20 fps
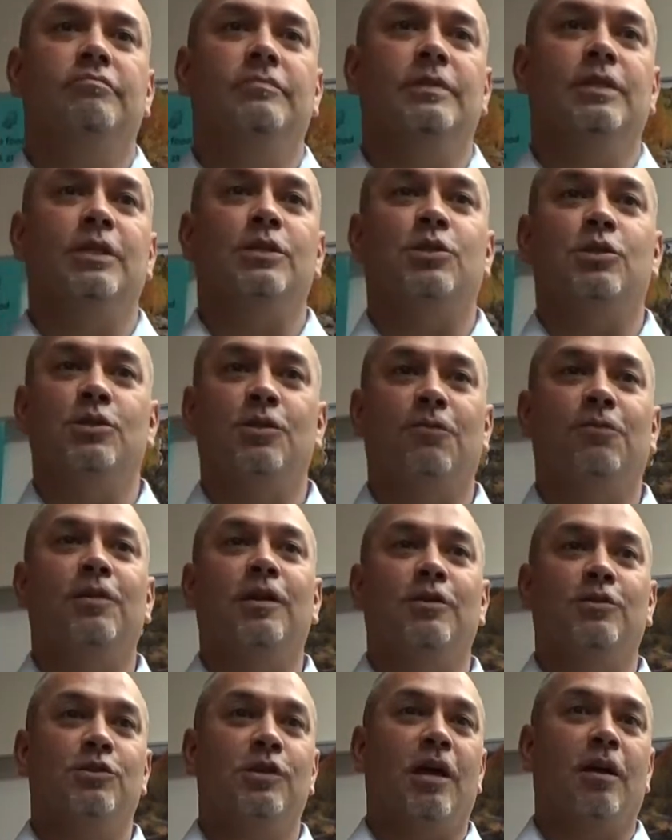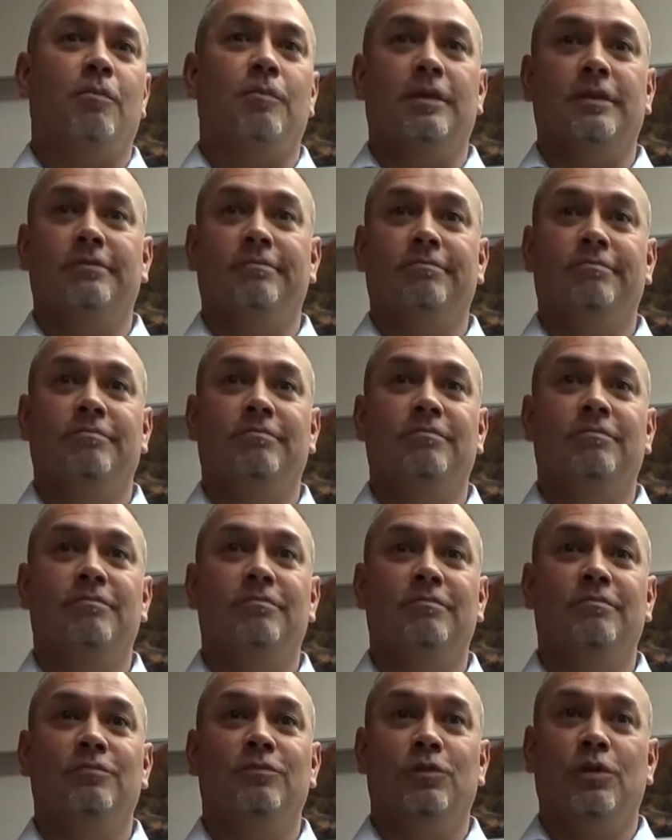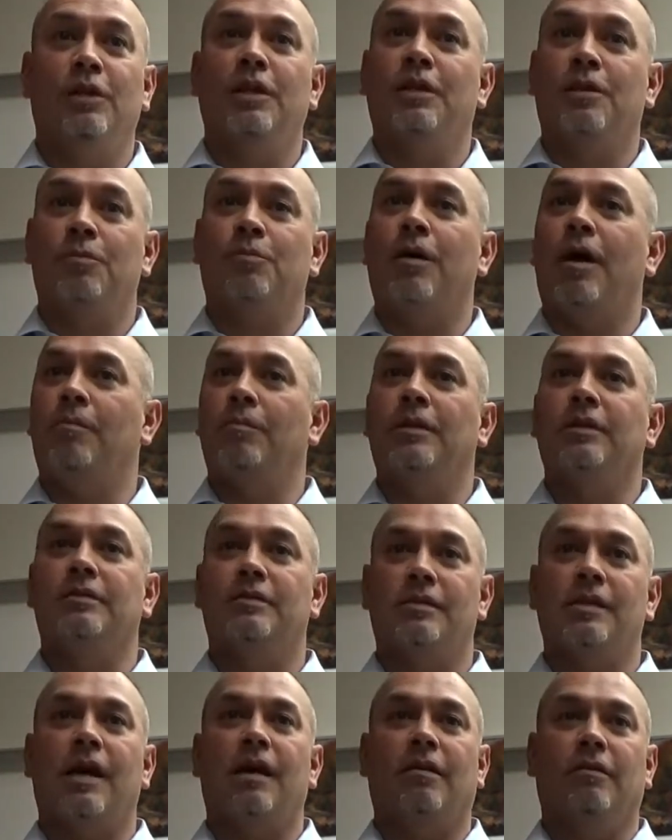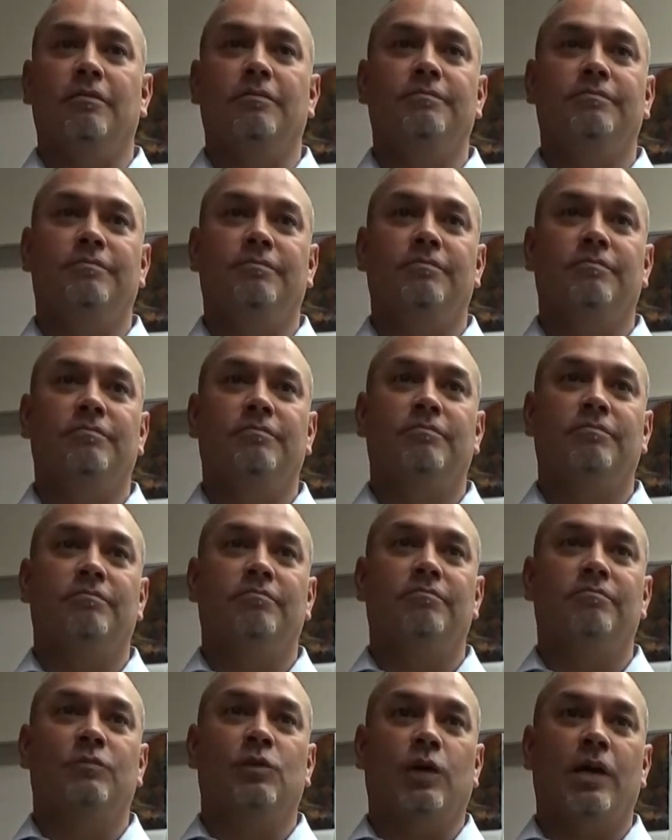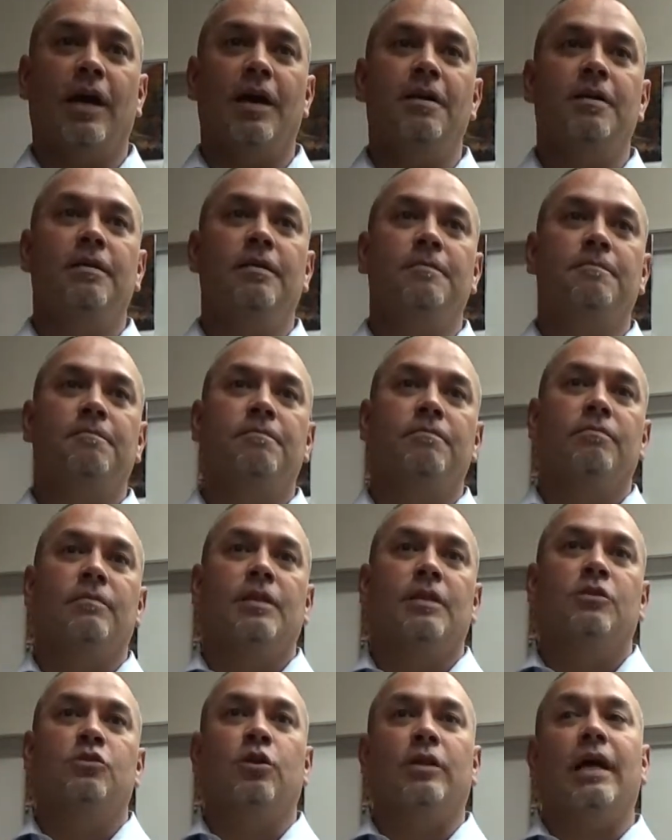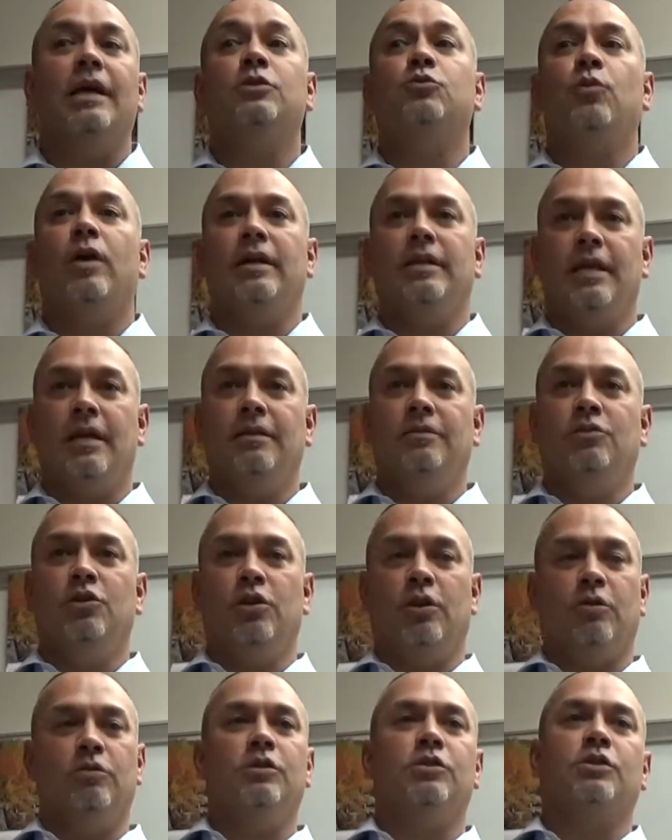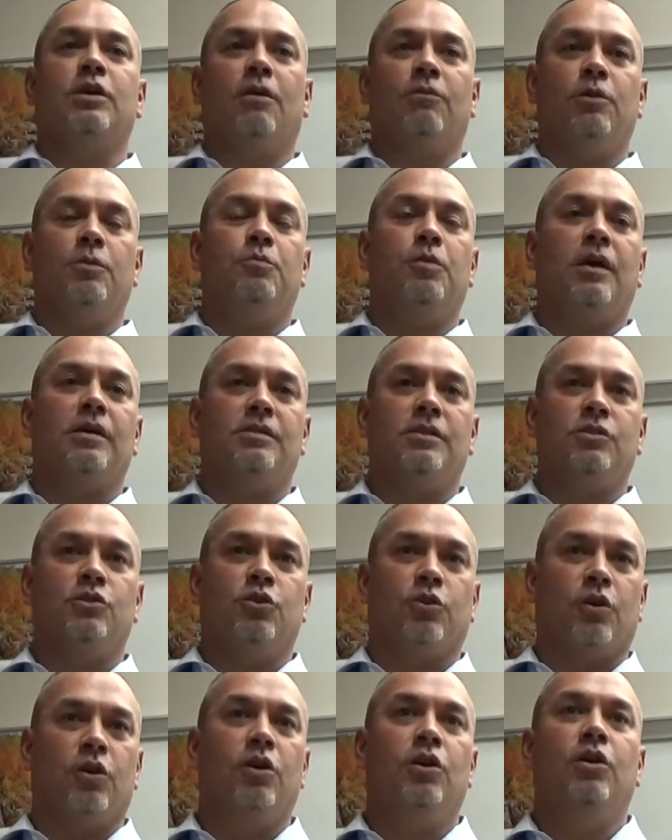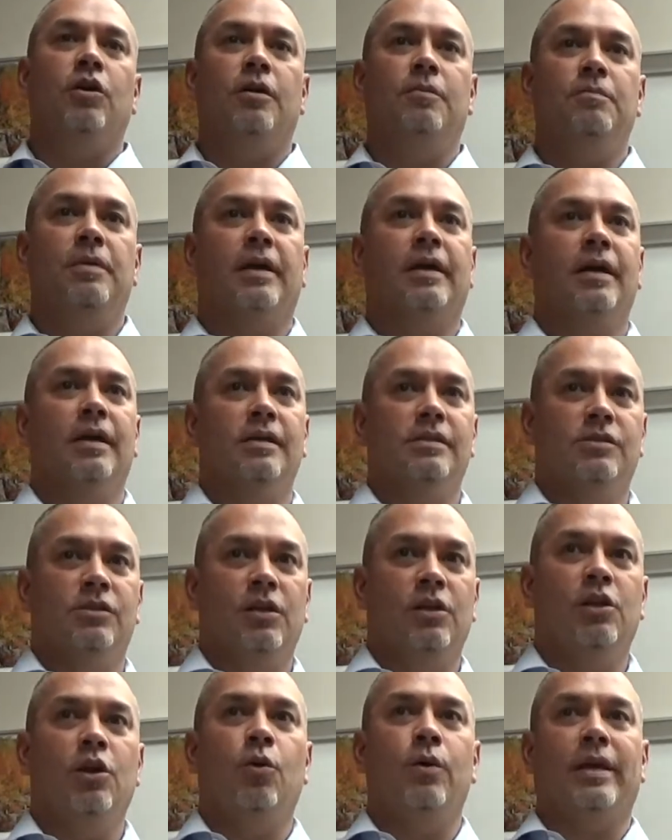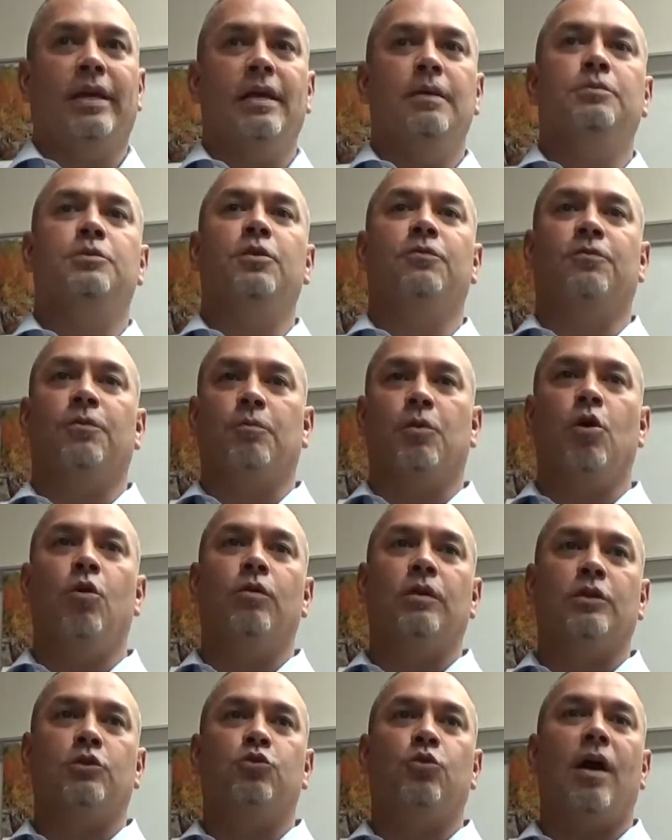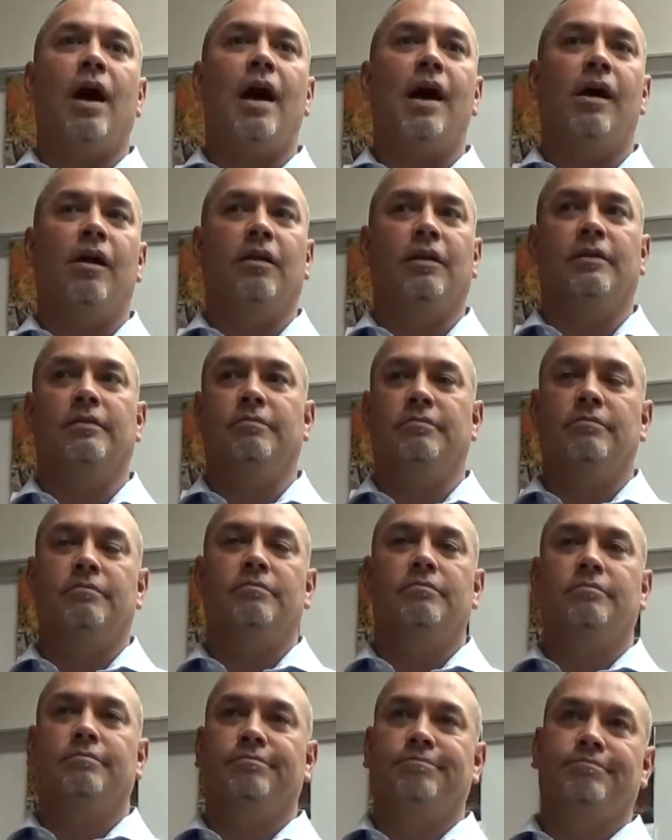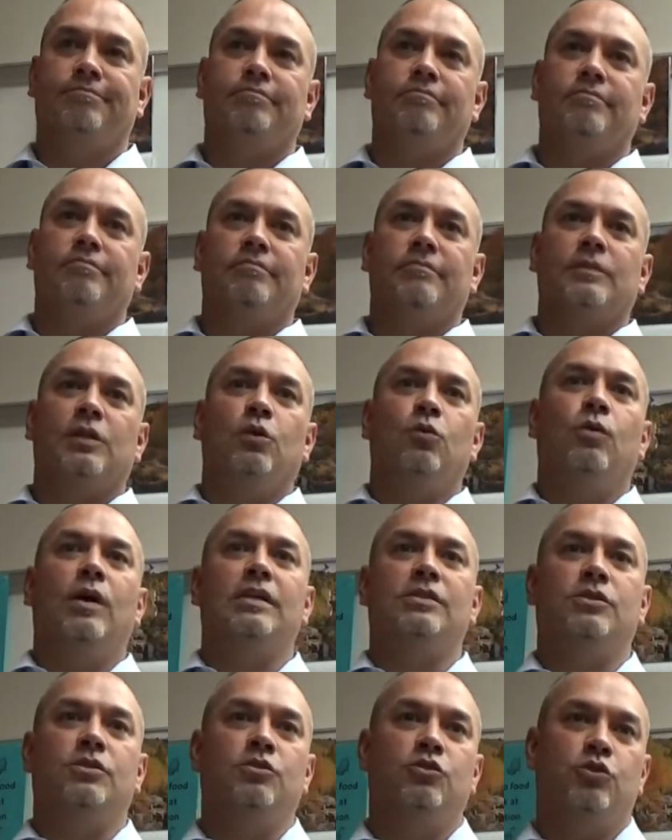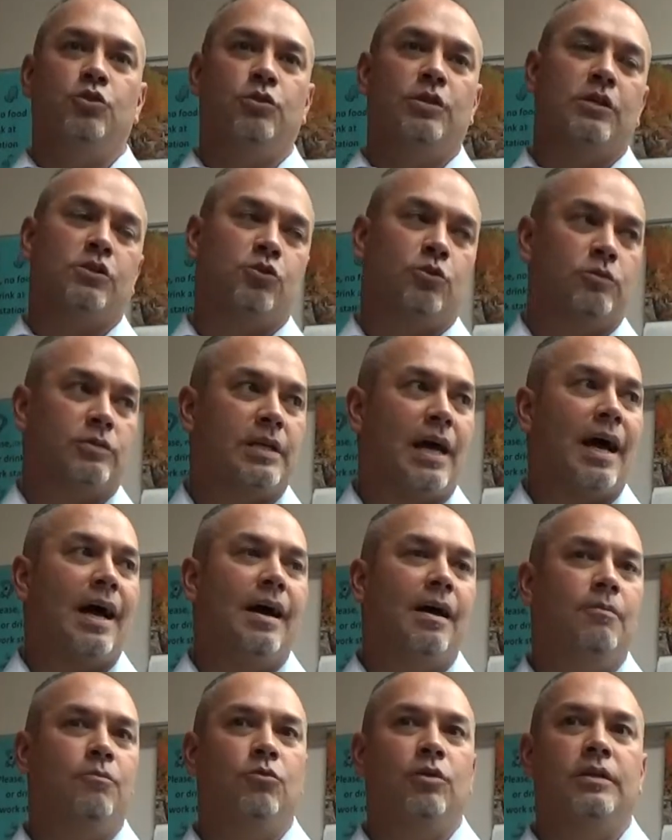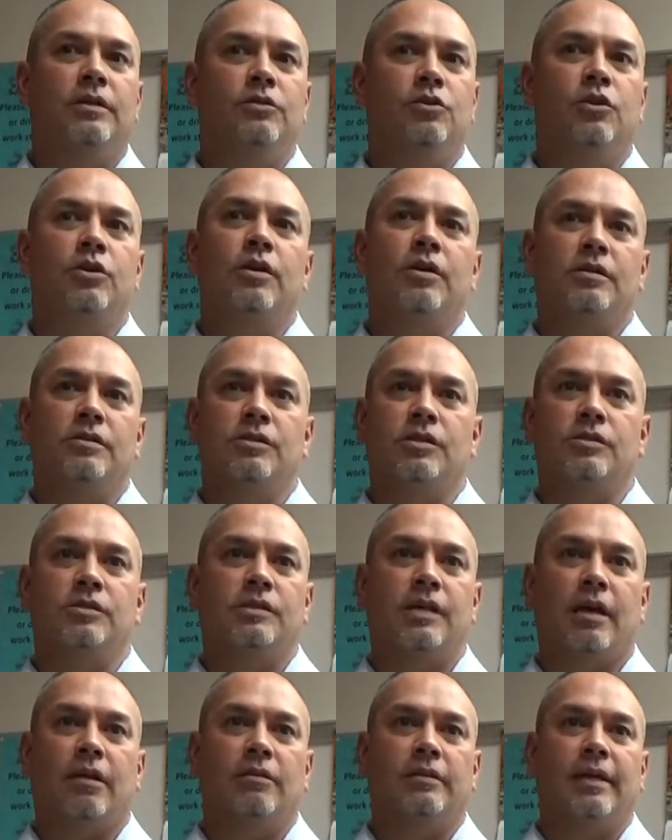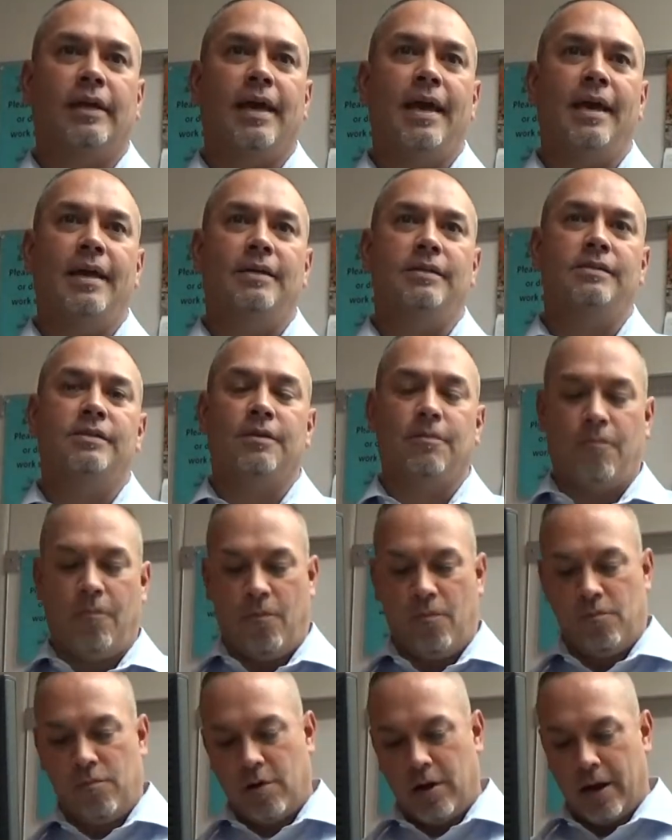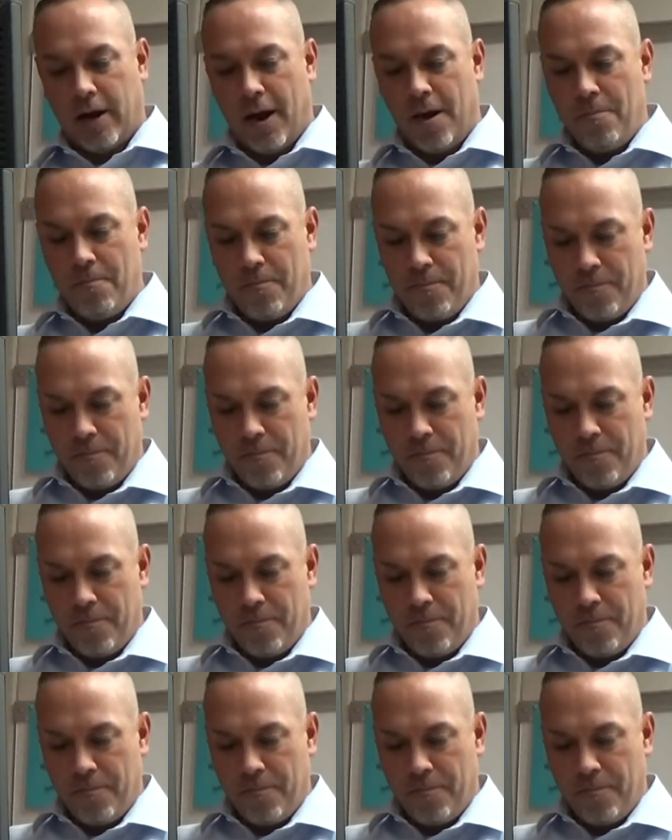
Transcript: this is a fair settlement. You need to probably settle. Okay? So that's why, you know, discovery processes are good because, you know, it keeps you from going to trial and wasting judicial time when you could have just settled the case. Okay?